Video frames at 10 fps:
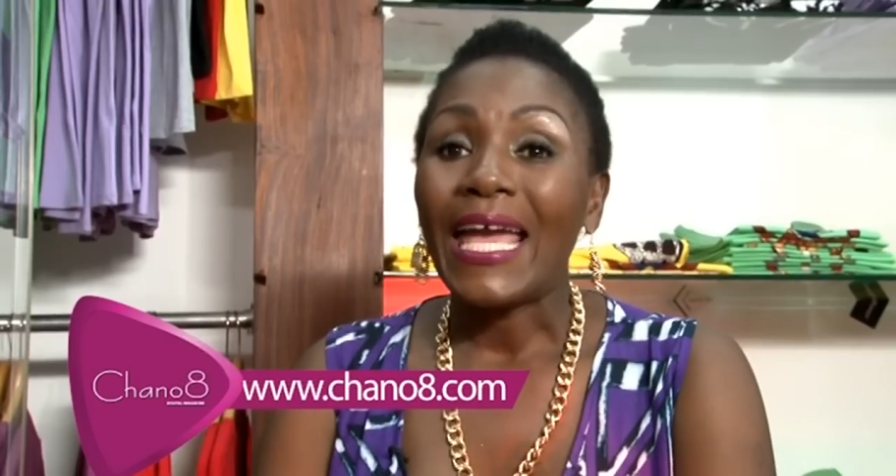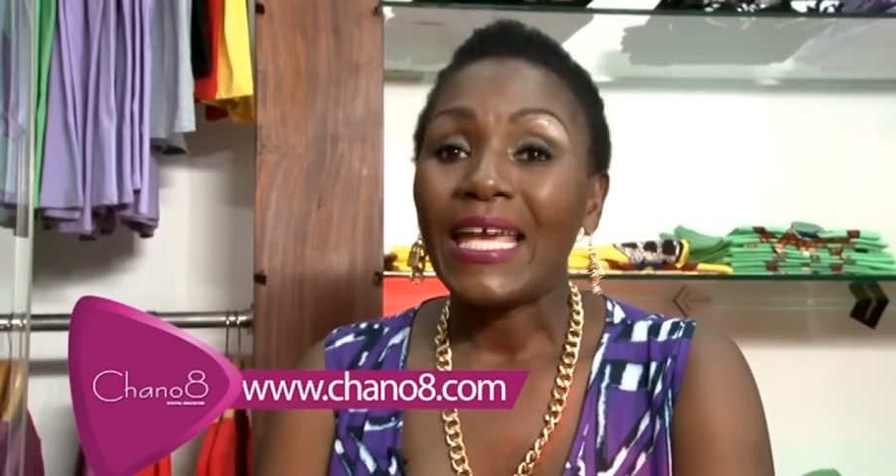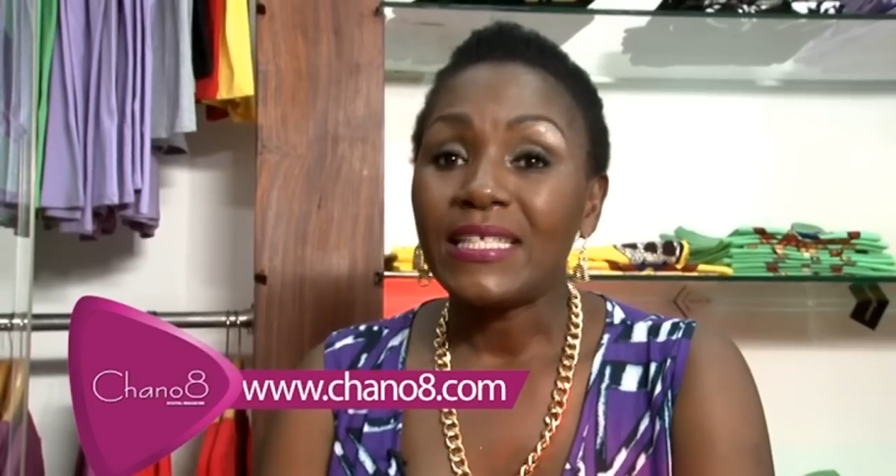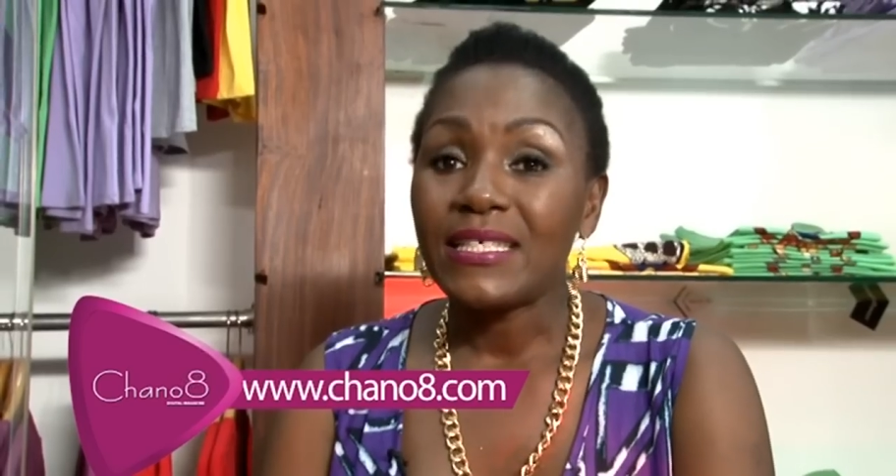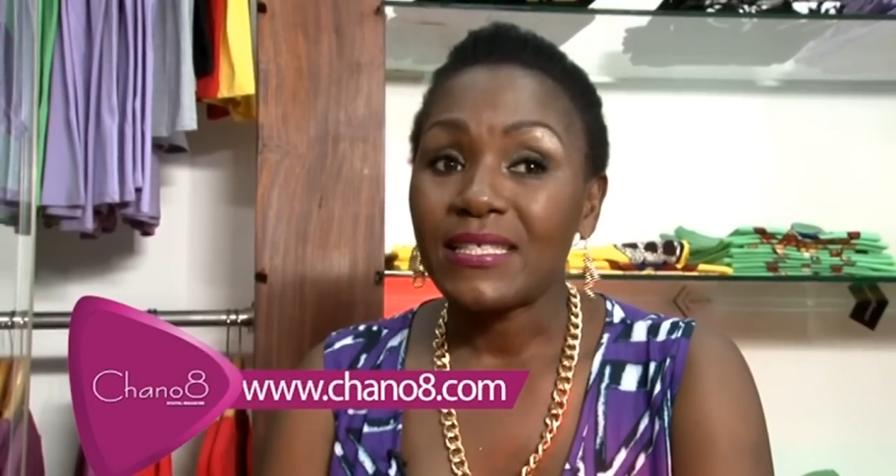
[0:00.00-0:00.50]

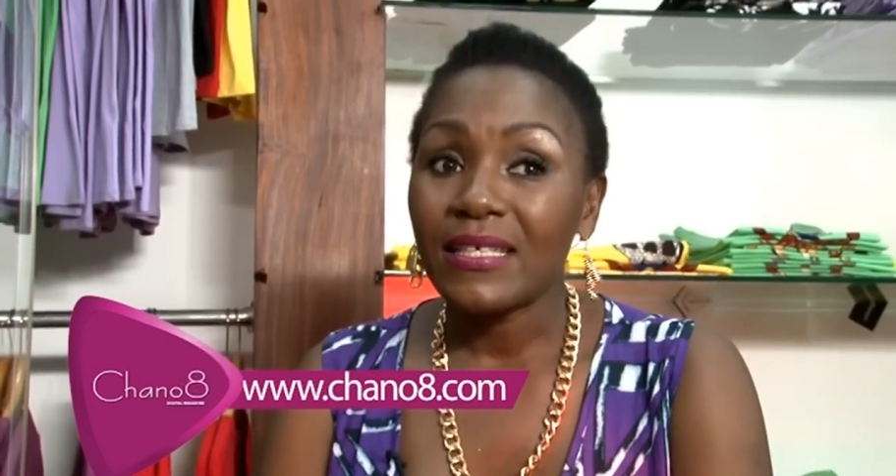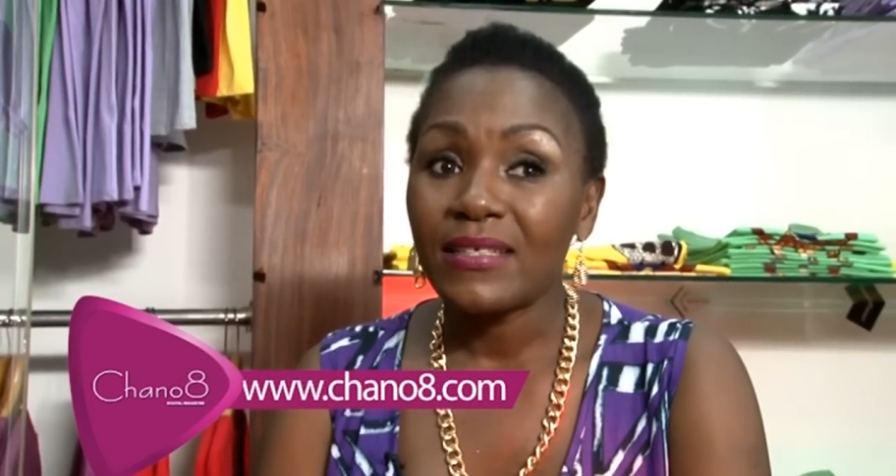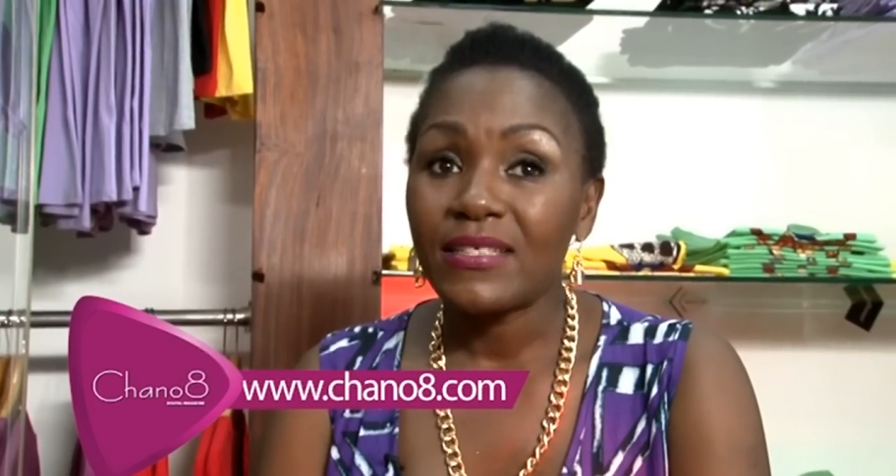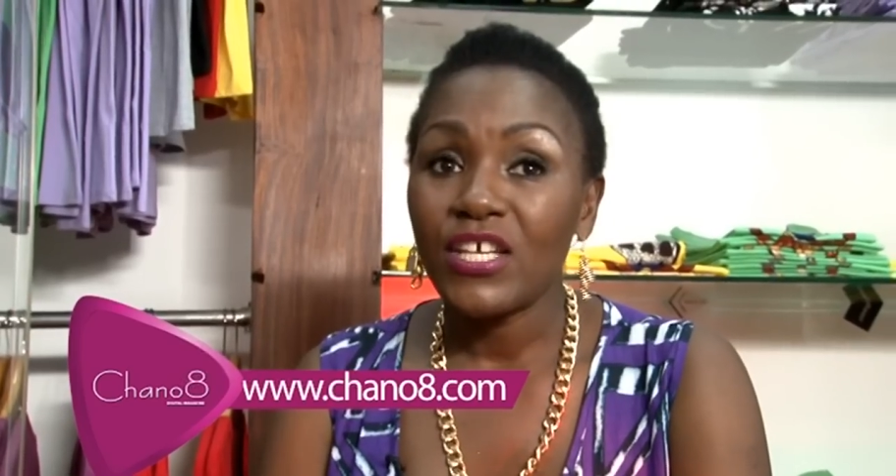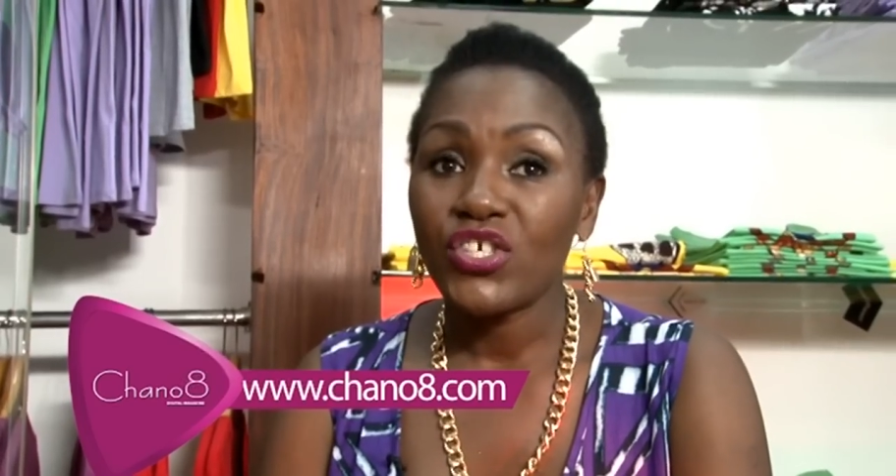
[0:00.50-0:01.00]
It's
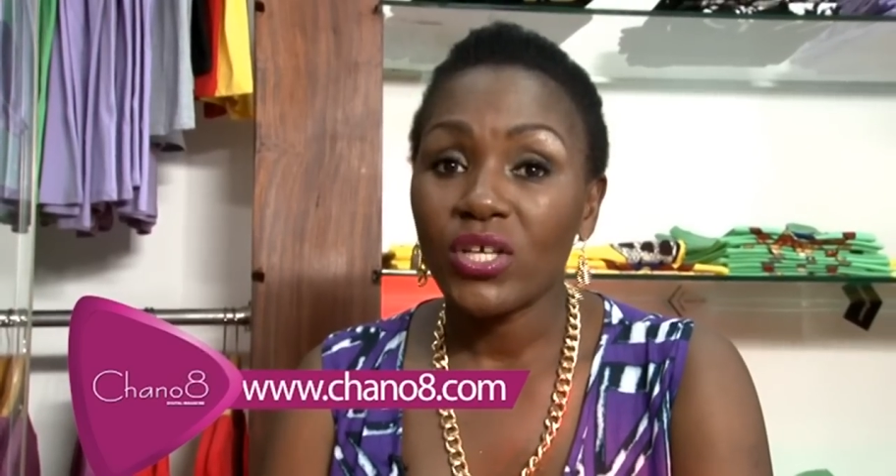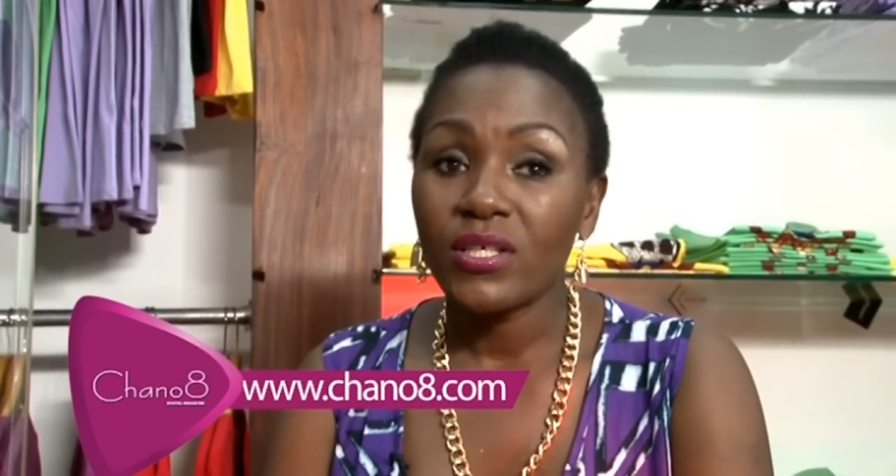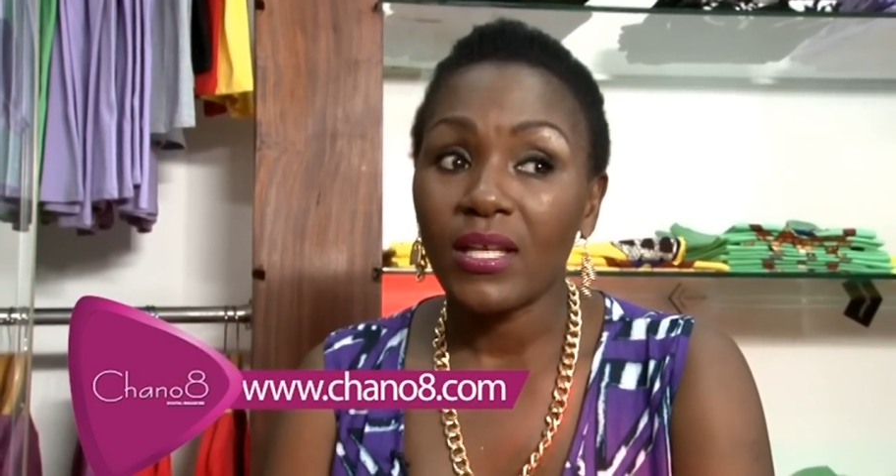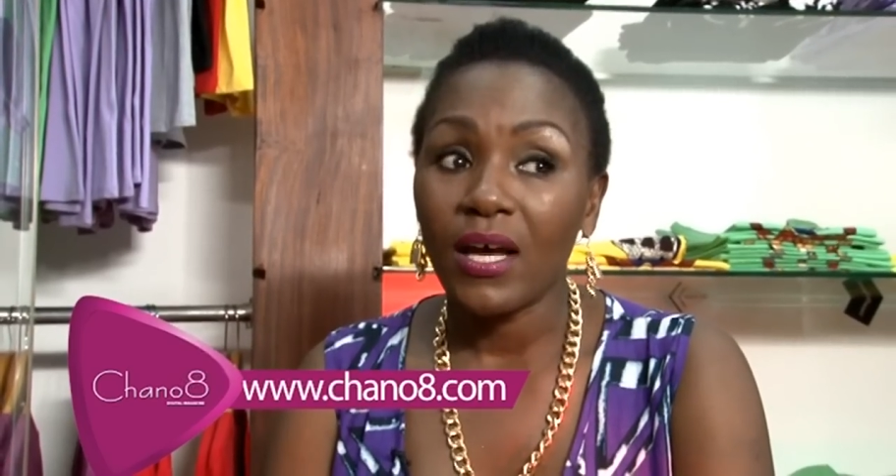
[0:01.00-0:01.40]
a t-shirt